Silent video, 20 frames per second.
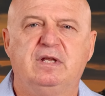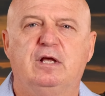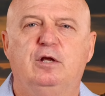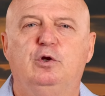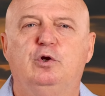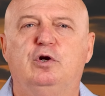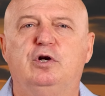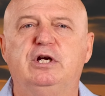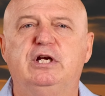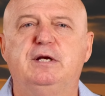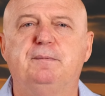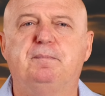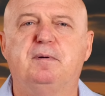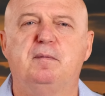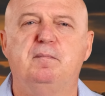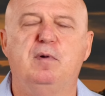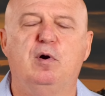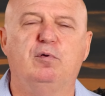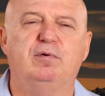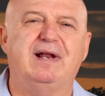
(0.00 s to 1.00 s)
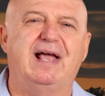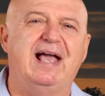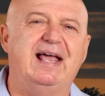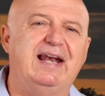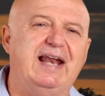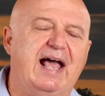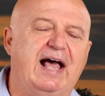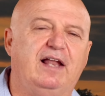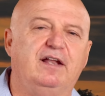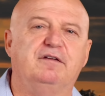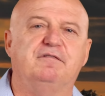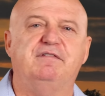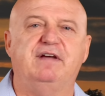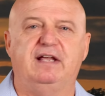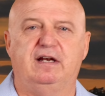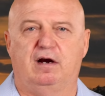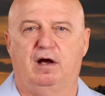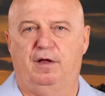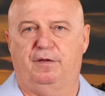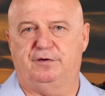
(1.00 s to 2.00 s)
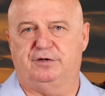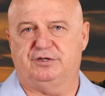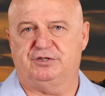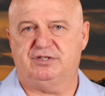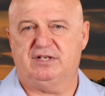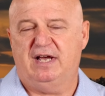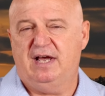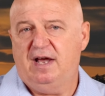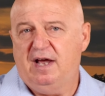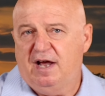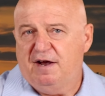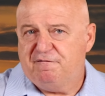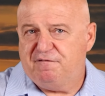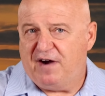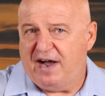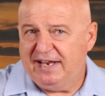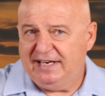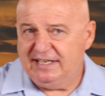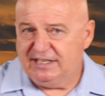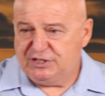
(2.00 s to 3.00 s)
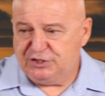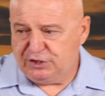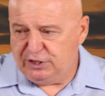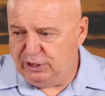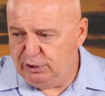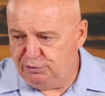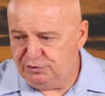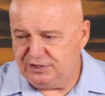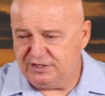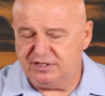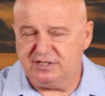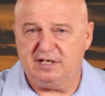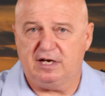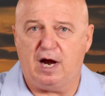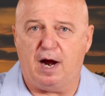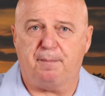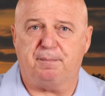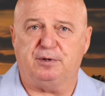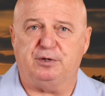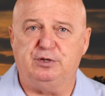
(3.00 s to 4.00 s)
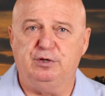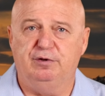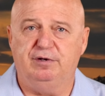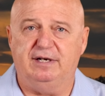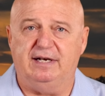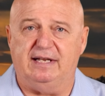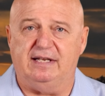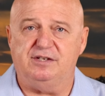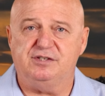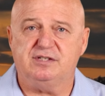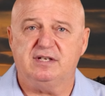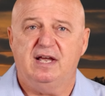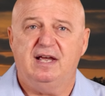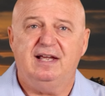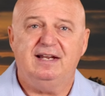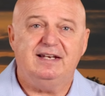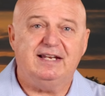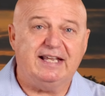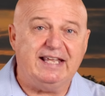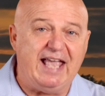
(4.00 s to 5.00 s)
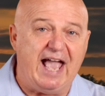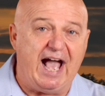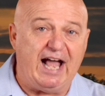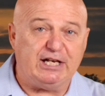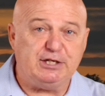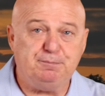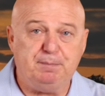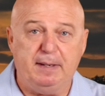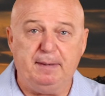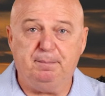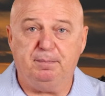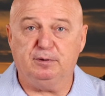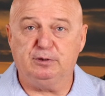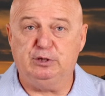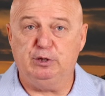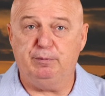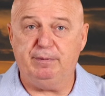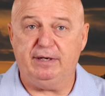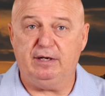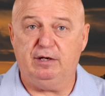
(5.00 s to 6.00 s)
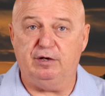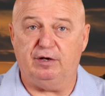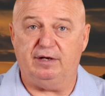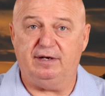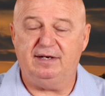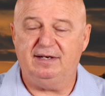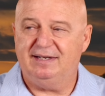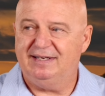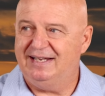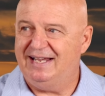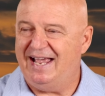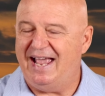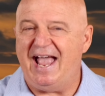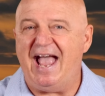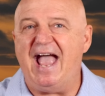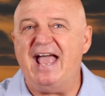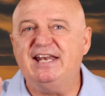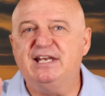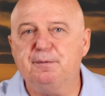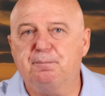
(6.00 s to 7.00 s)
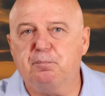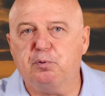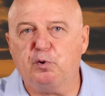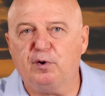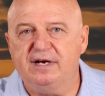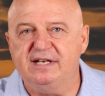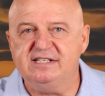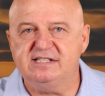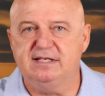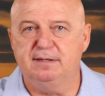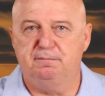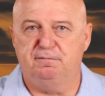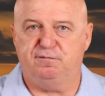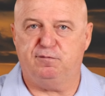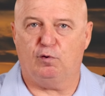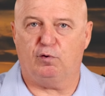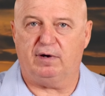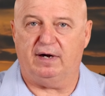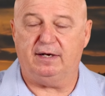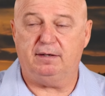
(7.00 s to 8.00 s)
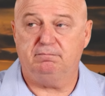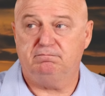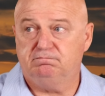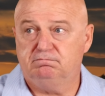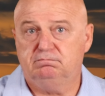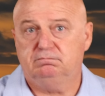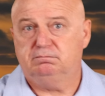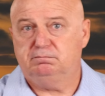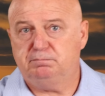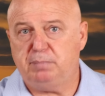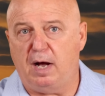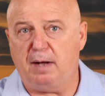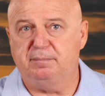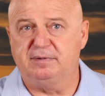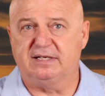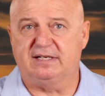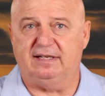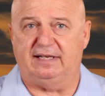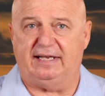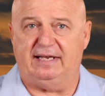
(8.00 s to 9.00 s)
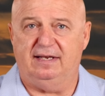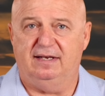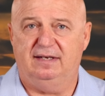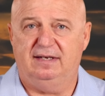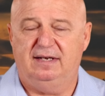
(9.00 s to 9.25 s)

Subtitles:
learn to promote and elevate others. Find excuses and opportunities to catch people doing good and to praise them for it publicly.